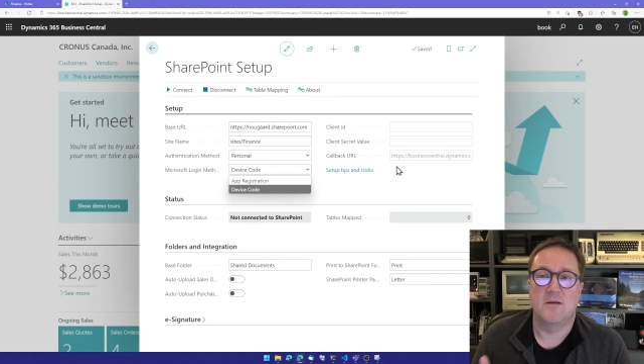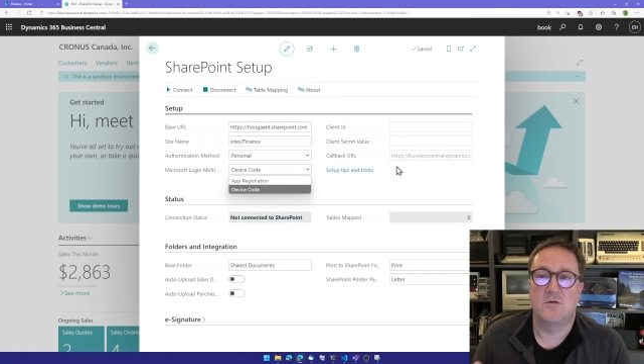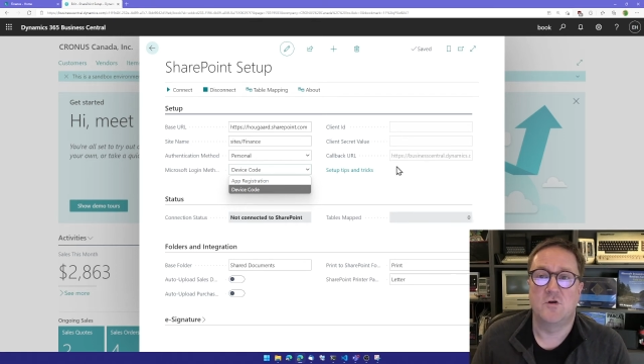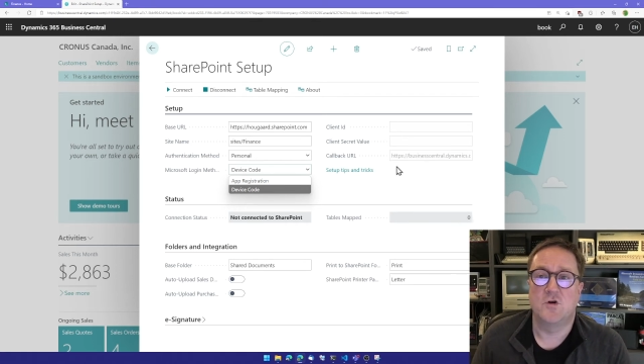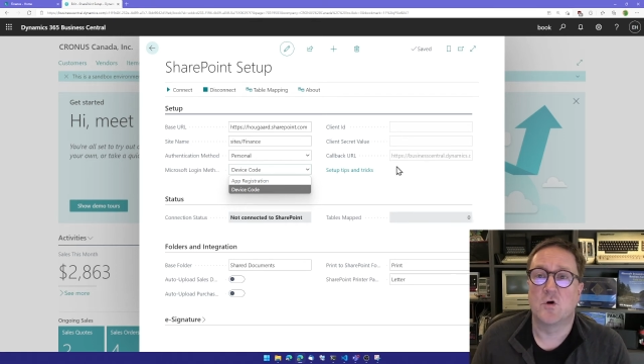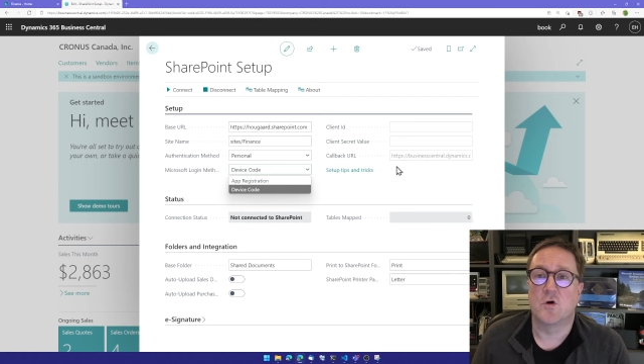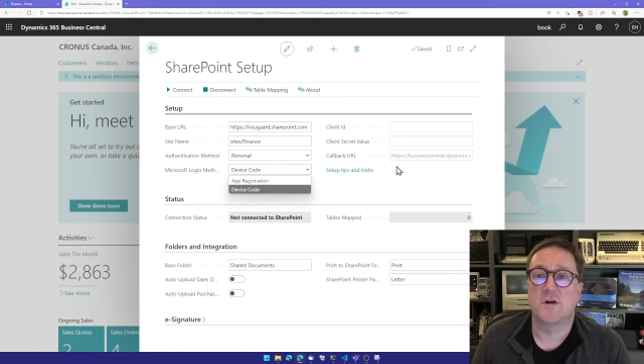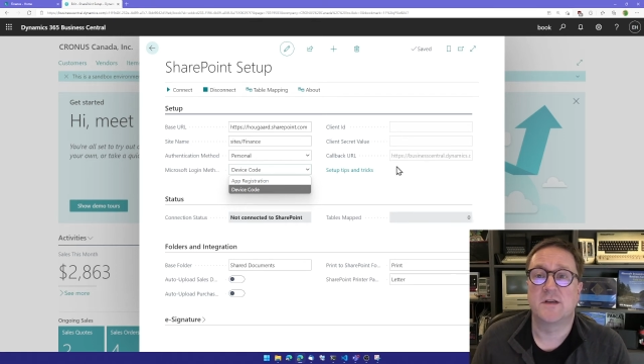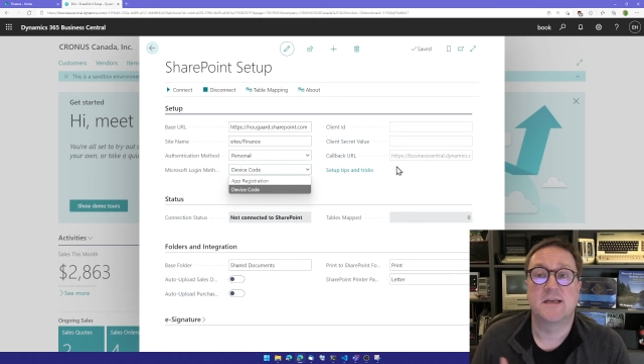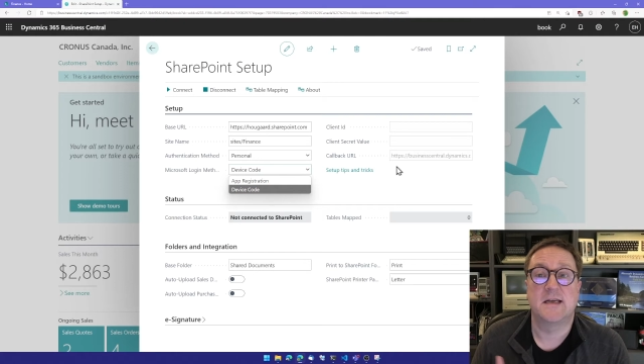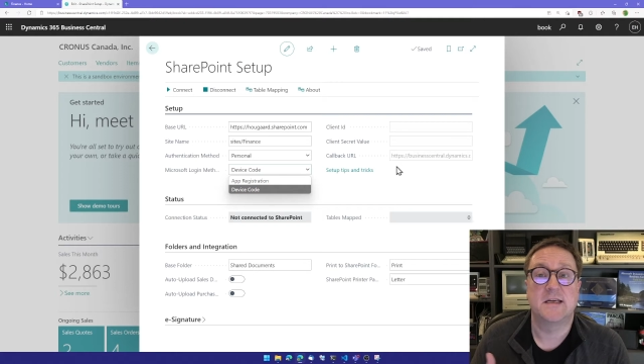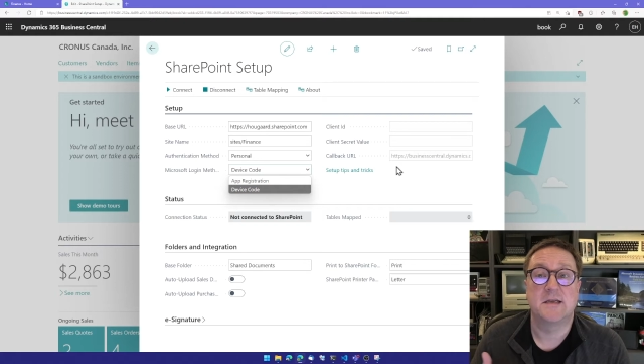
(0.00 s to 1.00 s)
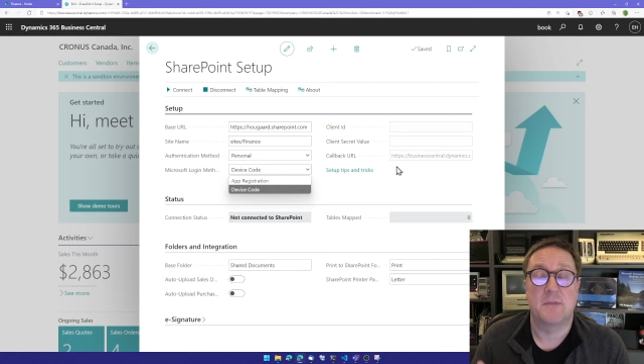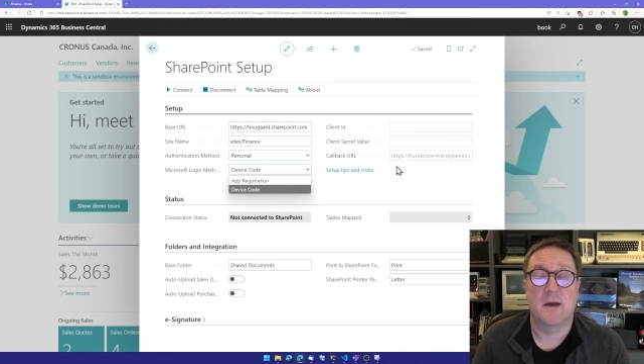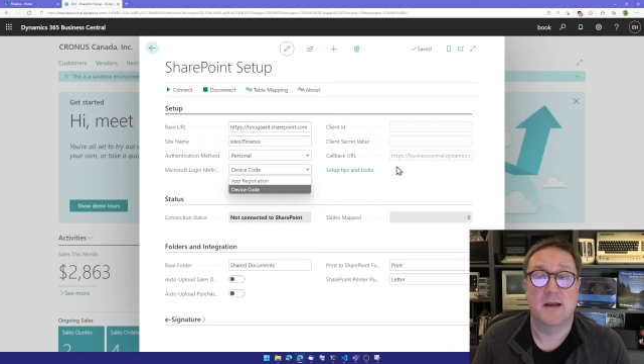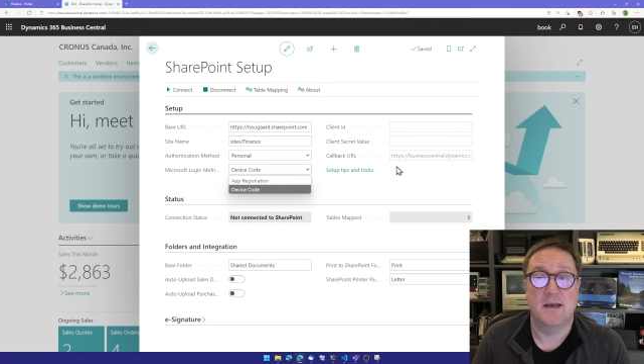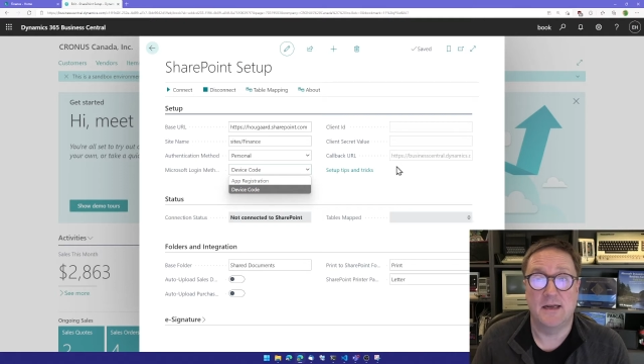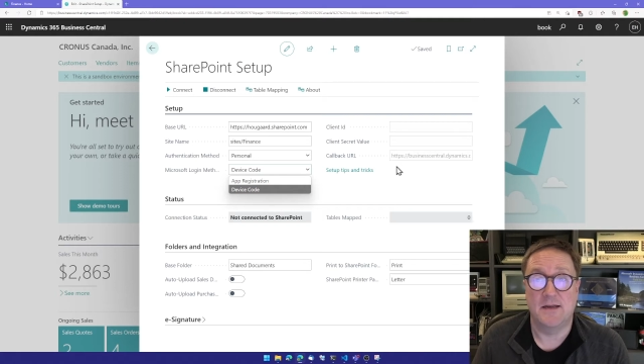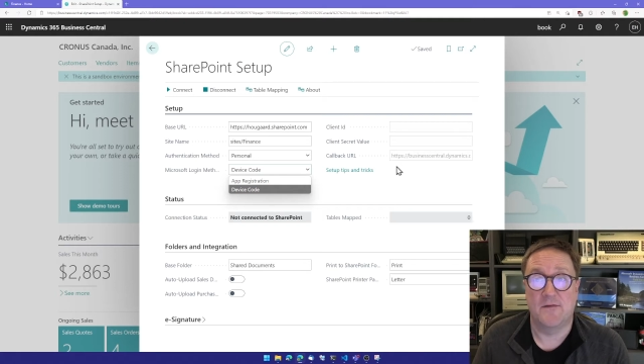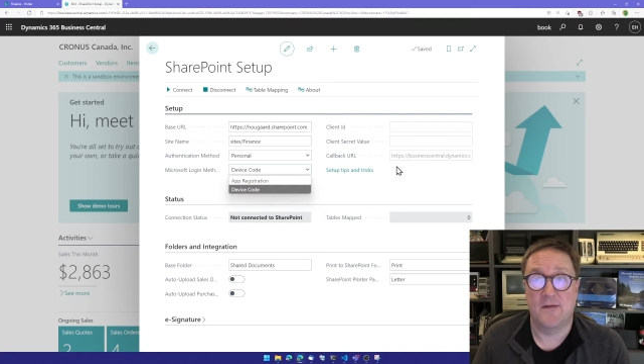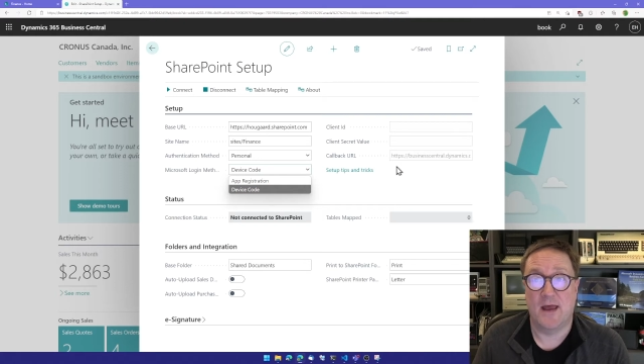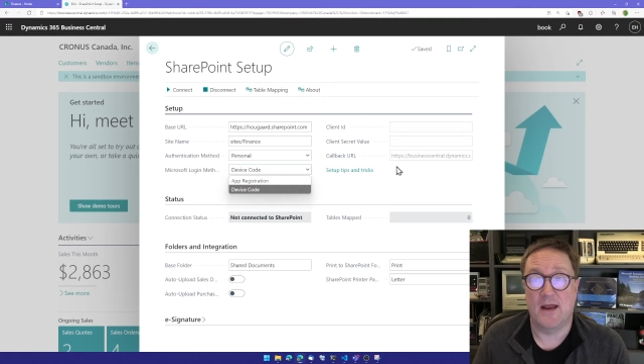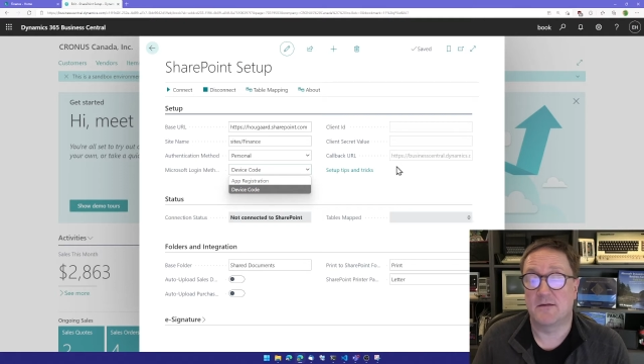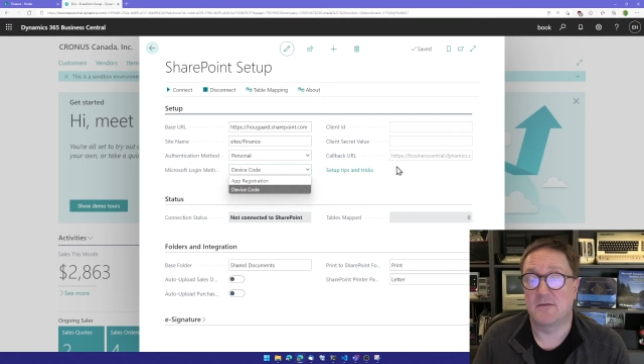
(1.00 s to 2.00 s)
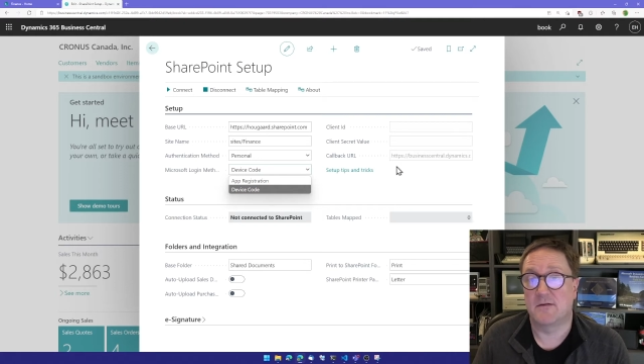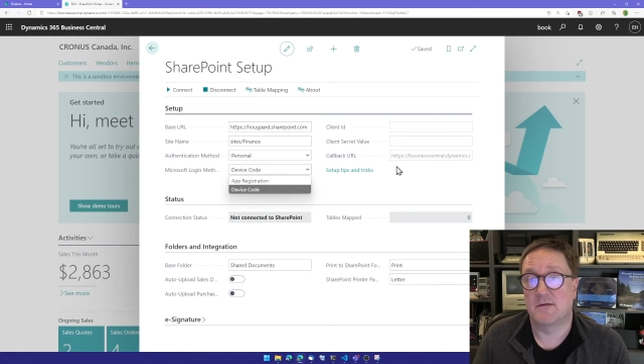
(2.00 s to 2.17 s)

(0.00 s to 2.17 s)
your organization might need that